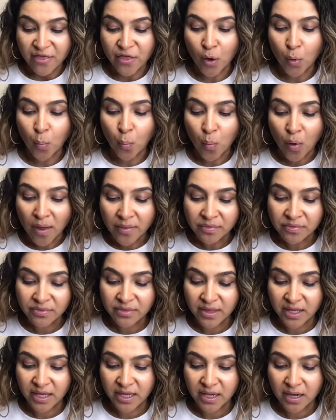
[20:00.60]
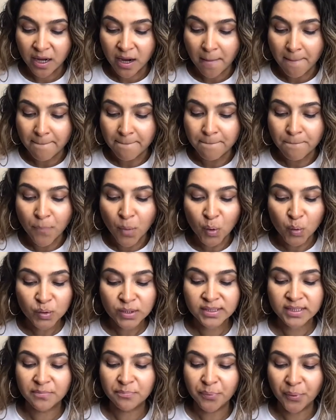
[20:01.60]
the one thing
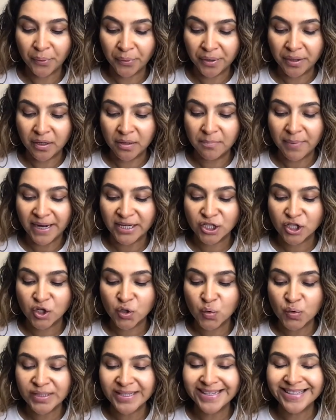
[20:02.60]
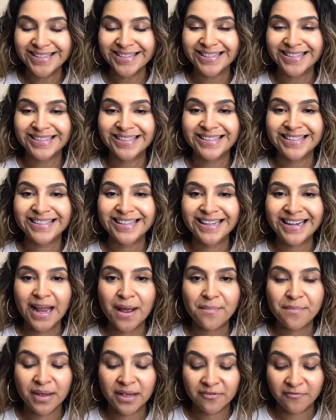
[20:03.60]
most important by choosing to sit
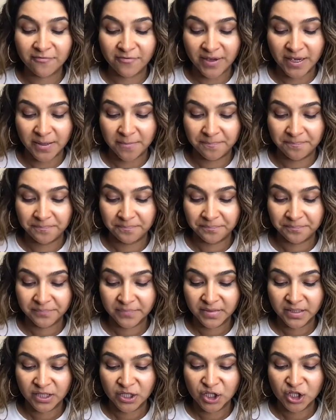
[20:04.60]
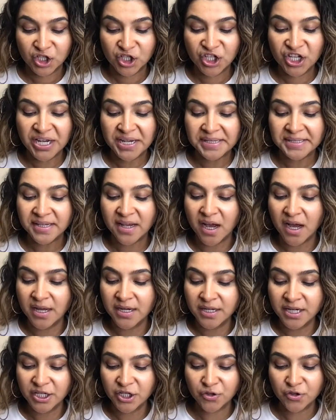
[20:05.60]
at my feet. She is
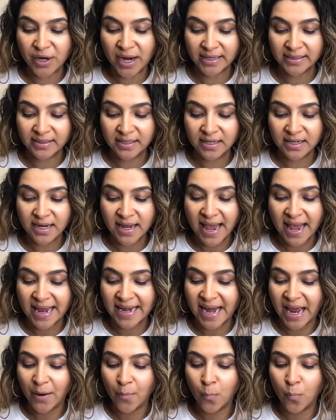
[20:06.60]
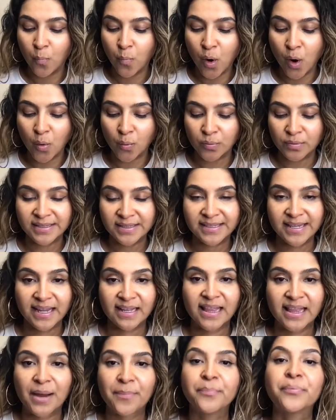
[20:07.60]
undistracted, and I won't
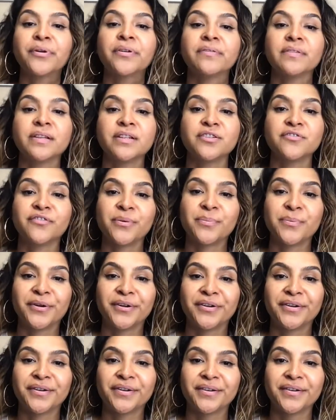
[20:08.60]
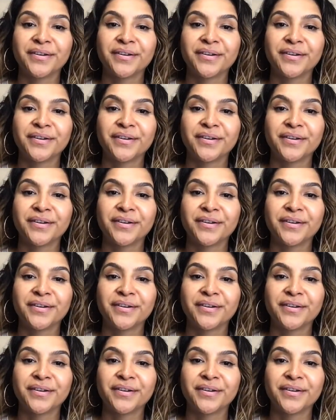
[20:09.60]
take that privilege from her.